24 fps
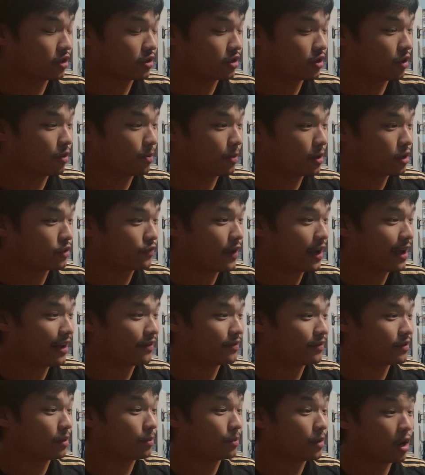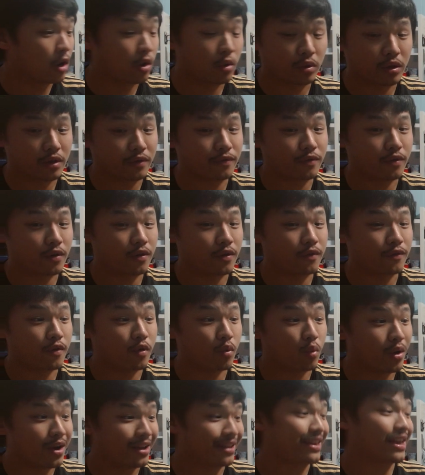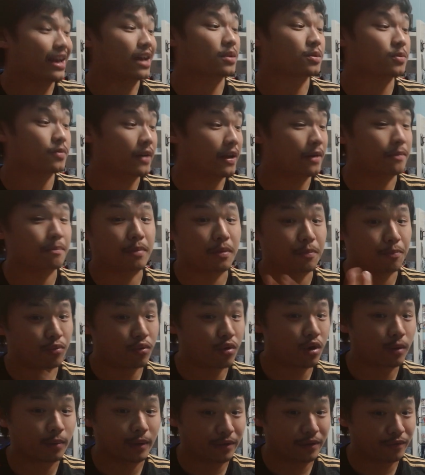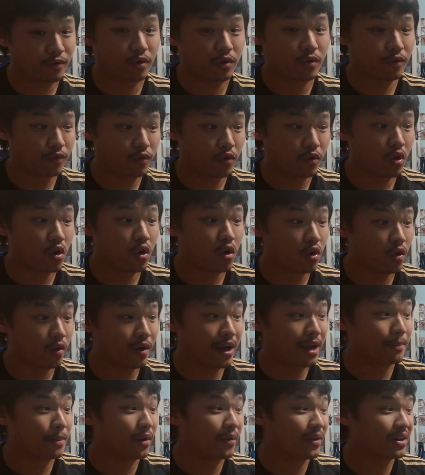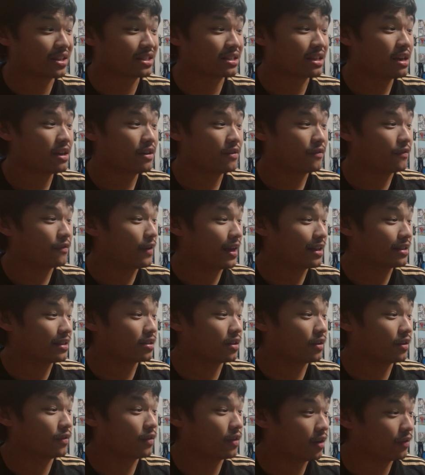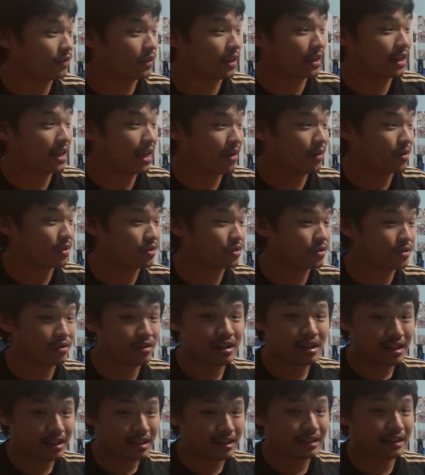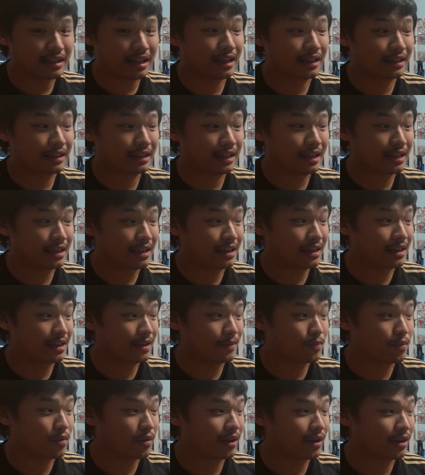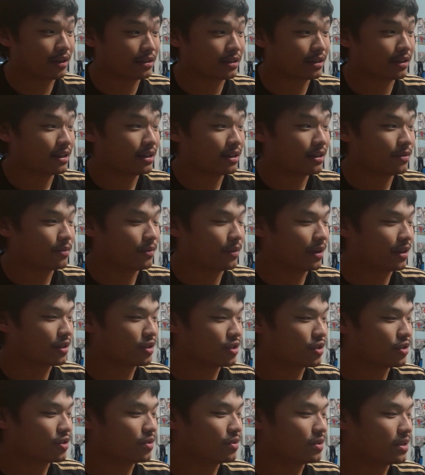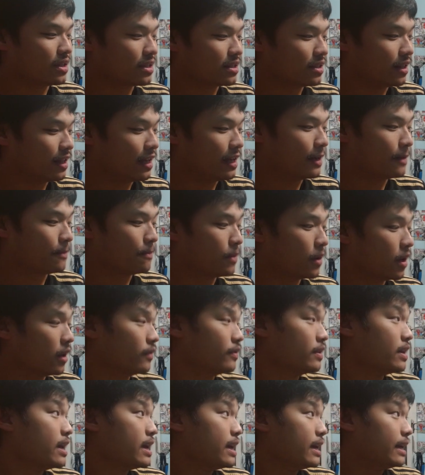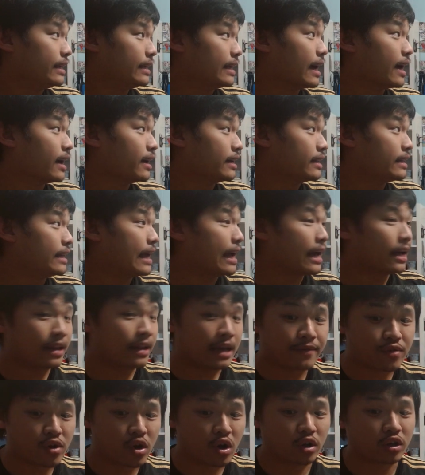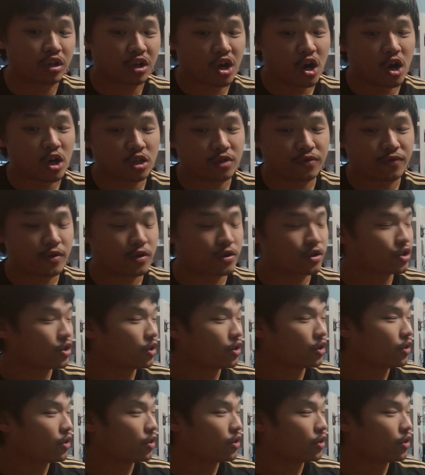fandom, not only for Whitecaps fan, but probably for all MLS fans of the character that he brings to this league. But yeah, in the end, after all the controversial